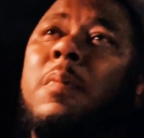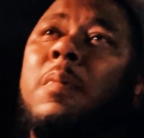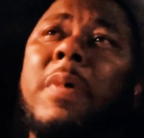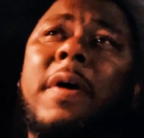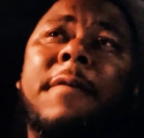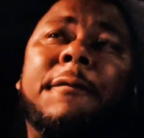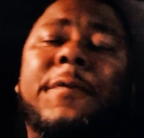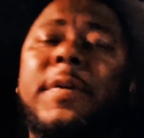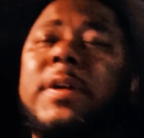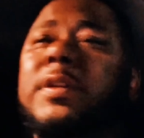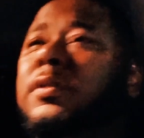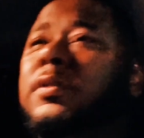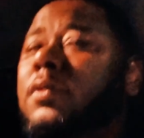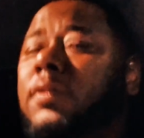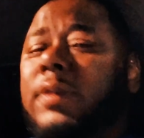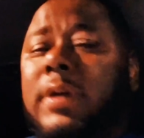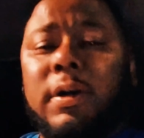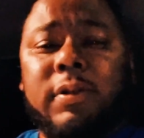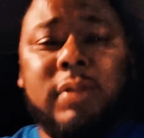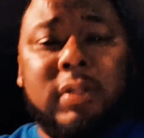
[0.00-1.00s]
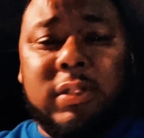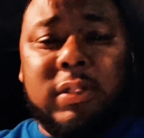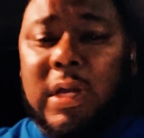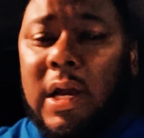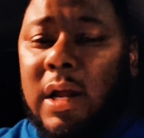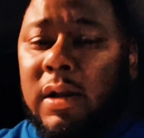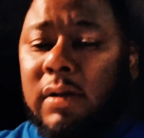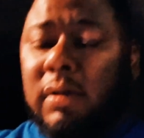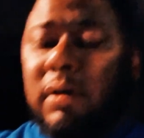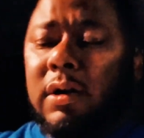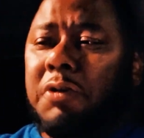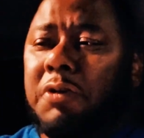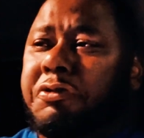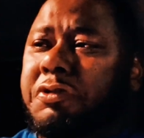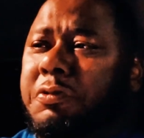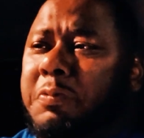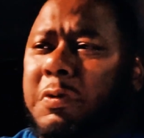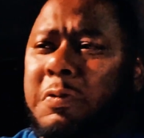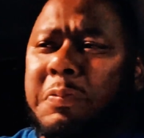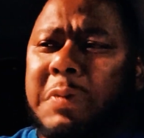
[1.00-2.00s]
My physical health is
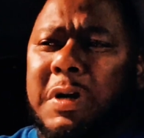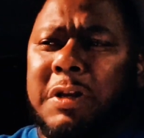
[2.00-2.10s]
non-negotiable.